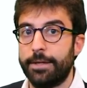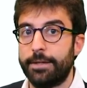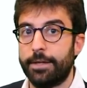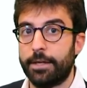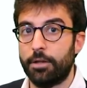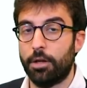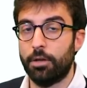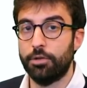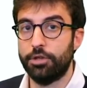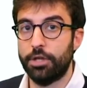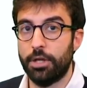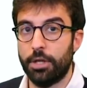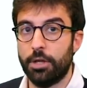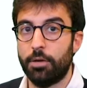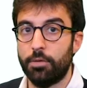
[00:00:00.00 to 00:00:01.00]

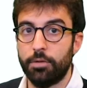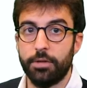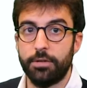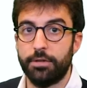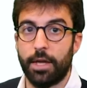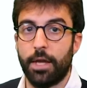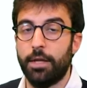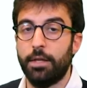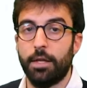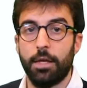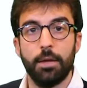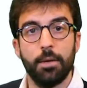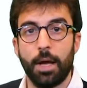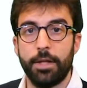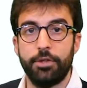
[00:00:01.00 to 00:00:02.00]
technology, includes
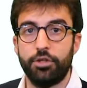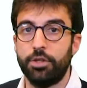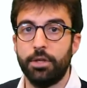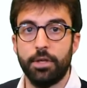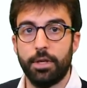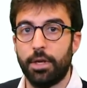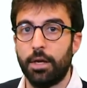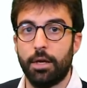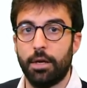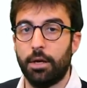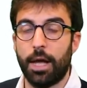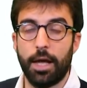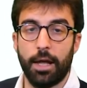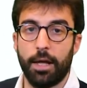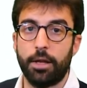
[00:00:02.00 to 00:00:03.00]
any energy
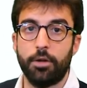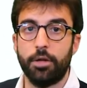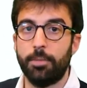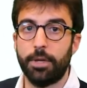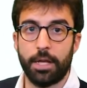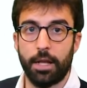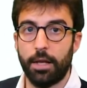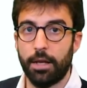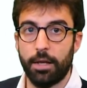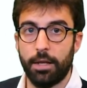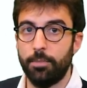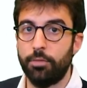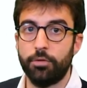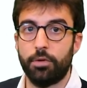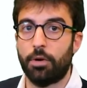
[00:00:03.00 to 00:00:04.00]
economical
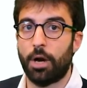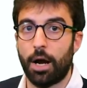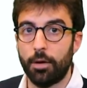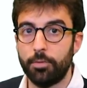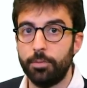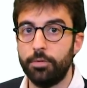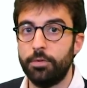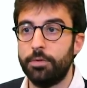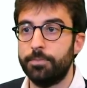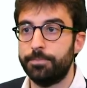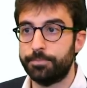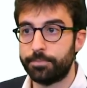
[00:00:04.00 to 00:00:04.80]
input or output,